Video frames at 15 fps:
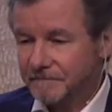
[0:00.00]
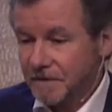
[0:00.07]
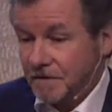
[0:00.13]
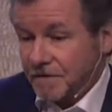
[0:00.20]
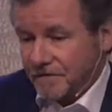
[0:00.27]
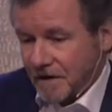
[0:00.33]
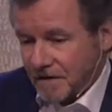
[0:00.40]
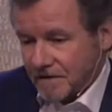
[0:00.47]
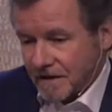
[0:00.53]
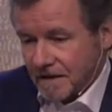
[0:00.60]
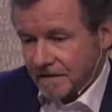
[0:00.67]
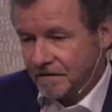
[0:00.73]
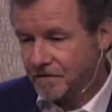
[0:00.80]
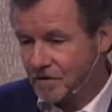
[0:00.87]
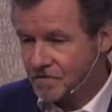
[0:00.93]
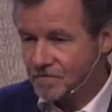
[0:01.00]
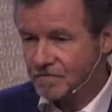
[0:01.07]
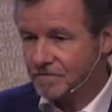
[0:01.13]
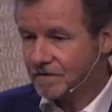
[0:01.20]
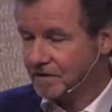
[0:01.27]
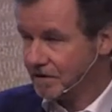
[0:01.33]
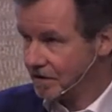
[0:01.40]
as far as I
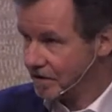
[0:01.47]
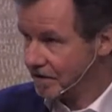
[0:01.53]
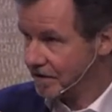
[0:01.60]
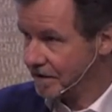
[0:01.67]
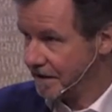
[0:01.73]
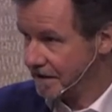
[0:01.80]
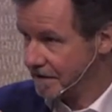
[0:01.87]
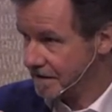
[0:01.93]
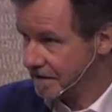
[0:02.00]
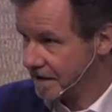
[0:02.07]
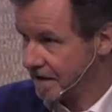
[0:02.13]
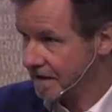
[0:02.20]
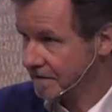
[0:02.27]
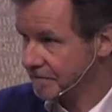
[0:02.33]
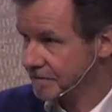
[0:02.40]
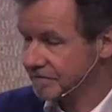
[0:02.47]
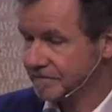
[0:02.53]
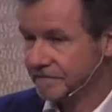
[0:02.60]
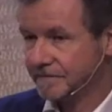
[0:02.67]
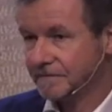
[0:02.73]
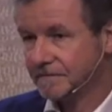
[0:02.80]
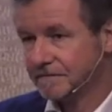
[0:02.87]
know, not that type.
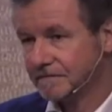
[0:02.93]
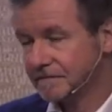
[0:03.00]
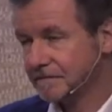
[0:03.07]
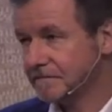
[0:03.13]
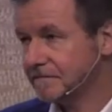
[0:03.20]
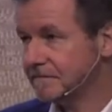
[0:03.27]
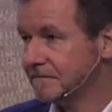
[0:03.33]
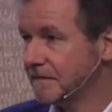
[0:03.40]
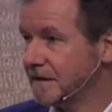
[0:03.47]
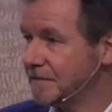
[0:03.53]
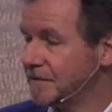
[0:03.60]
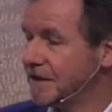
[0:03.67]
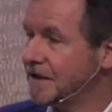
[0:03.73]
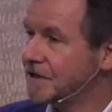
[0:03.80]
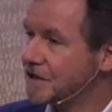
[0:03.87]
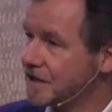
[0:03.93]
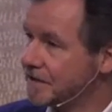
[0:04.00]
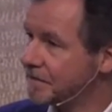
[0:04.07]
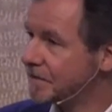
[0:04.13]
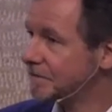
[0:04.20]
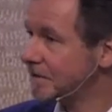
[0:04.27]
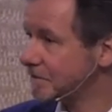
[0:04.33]
Maybe
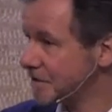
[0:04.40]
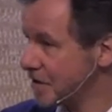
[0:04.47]
Egypt.